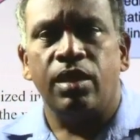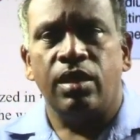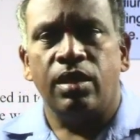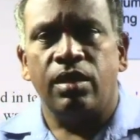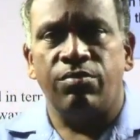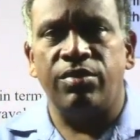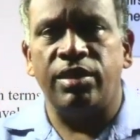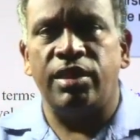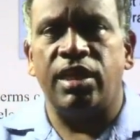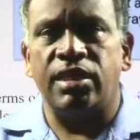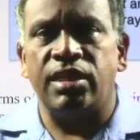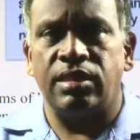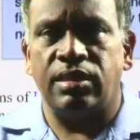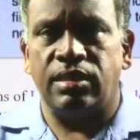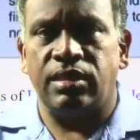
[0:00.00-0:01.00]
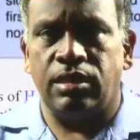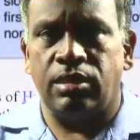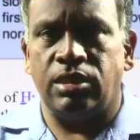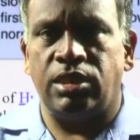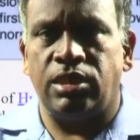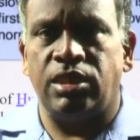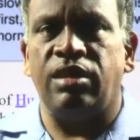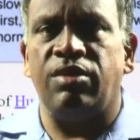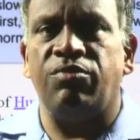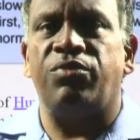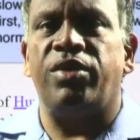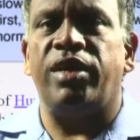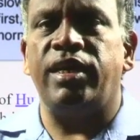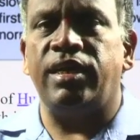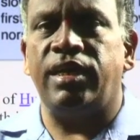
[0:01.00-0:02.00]
with the, see,
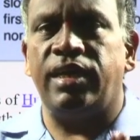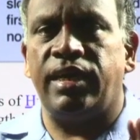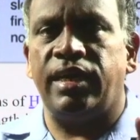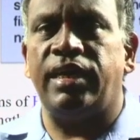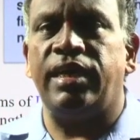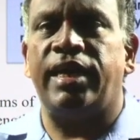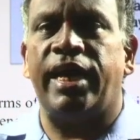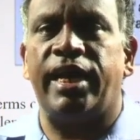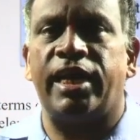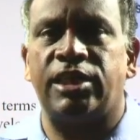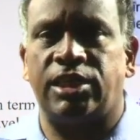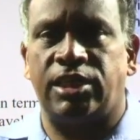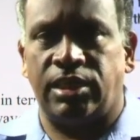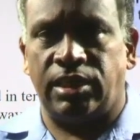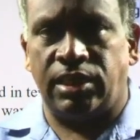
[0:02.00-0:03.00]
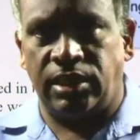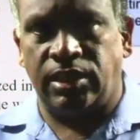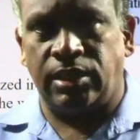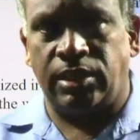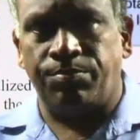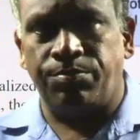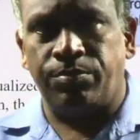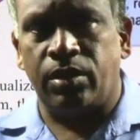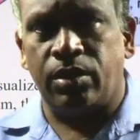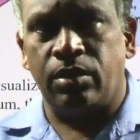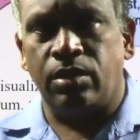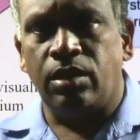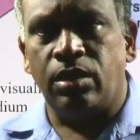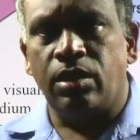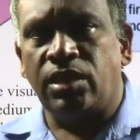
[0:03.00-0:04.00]
different directions.
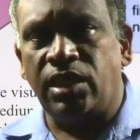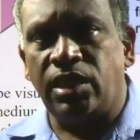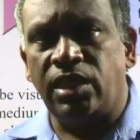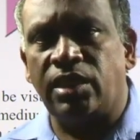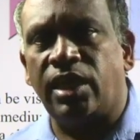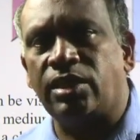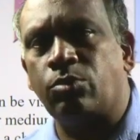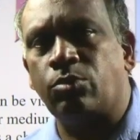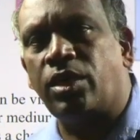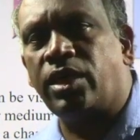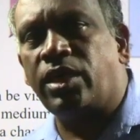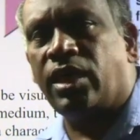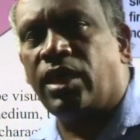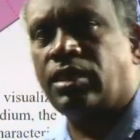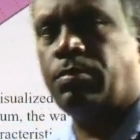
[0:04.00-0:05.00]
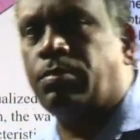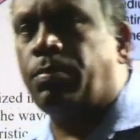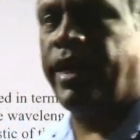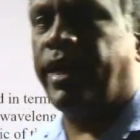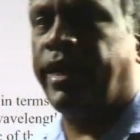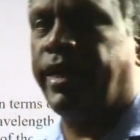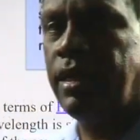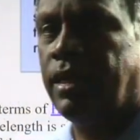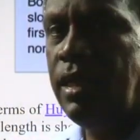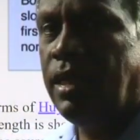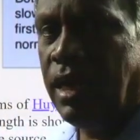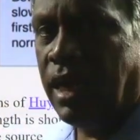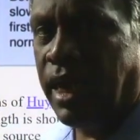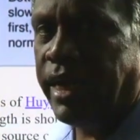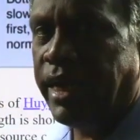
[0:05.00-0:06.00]
See, that's what he explained.
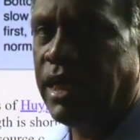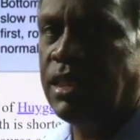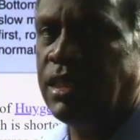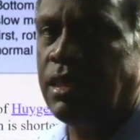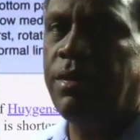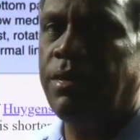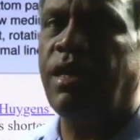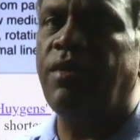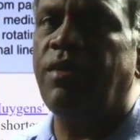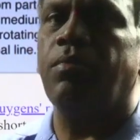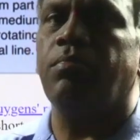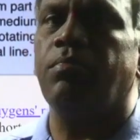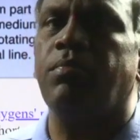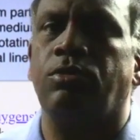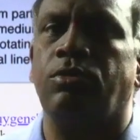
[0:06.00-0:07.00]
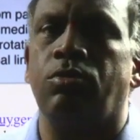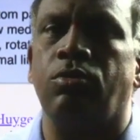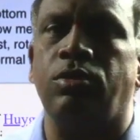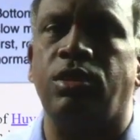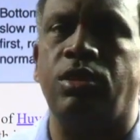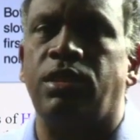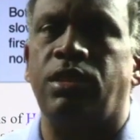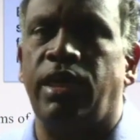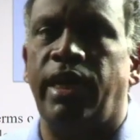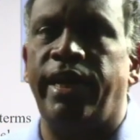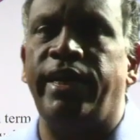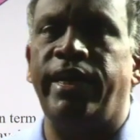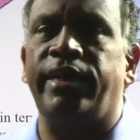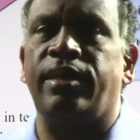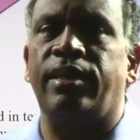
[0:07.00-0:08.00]
Light is emitted from the source and
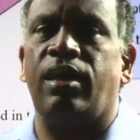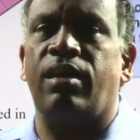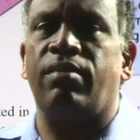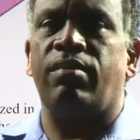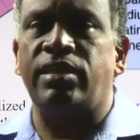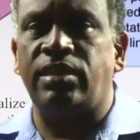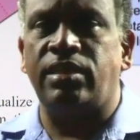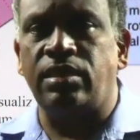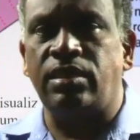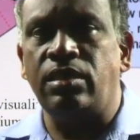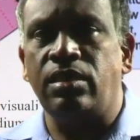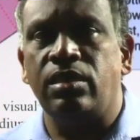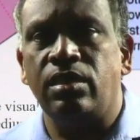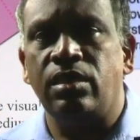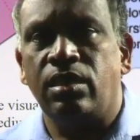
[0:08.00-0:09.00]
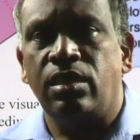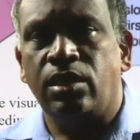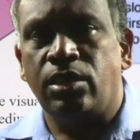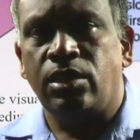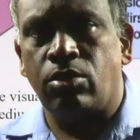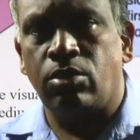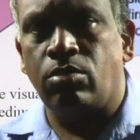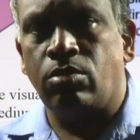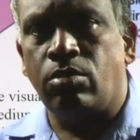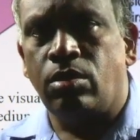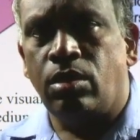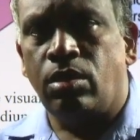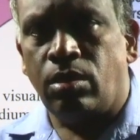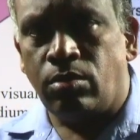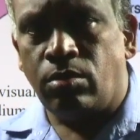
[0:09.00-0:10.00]
it travels, so
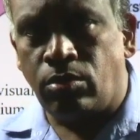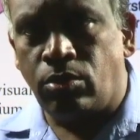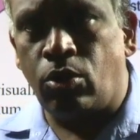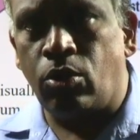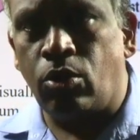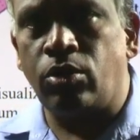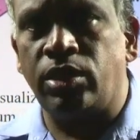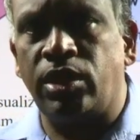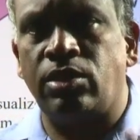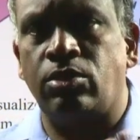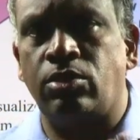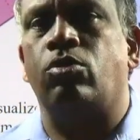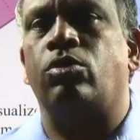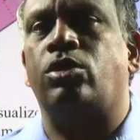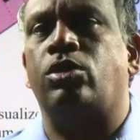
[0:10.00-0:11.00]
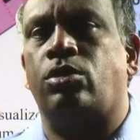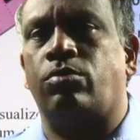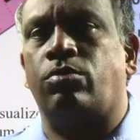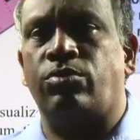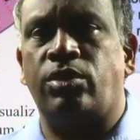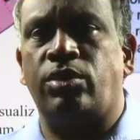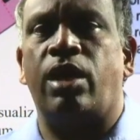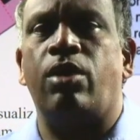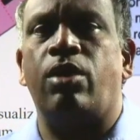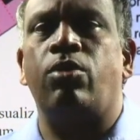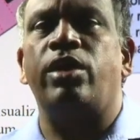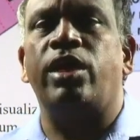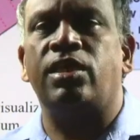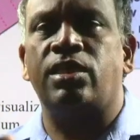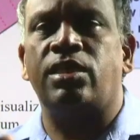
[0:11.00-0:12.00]
throughout the source, surrounding
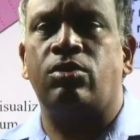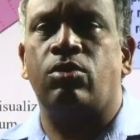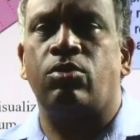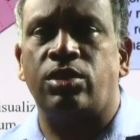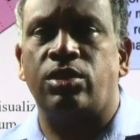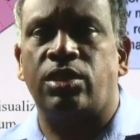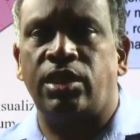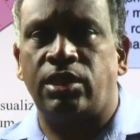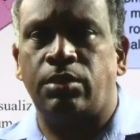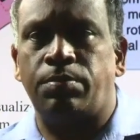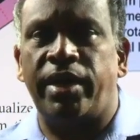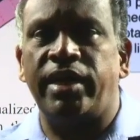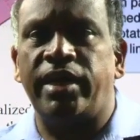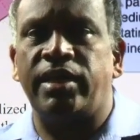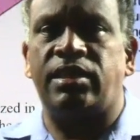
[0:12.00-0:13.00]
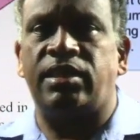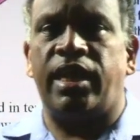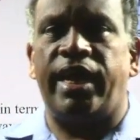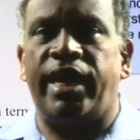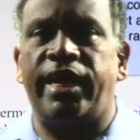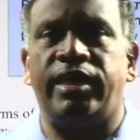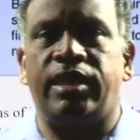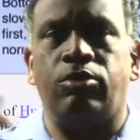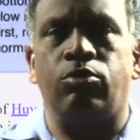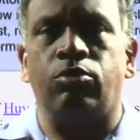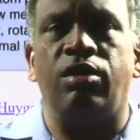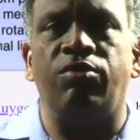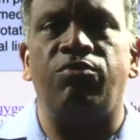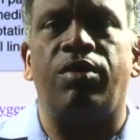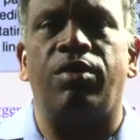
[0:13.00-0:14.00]
the source, it spreads light
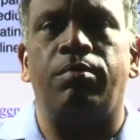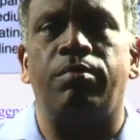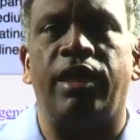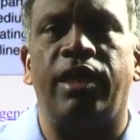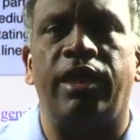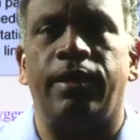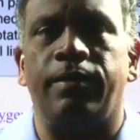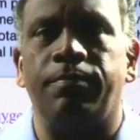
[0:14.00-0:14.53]
uniformly,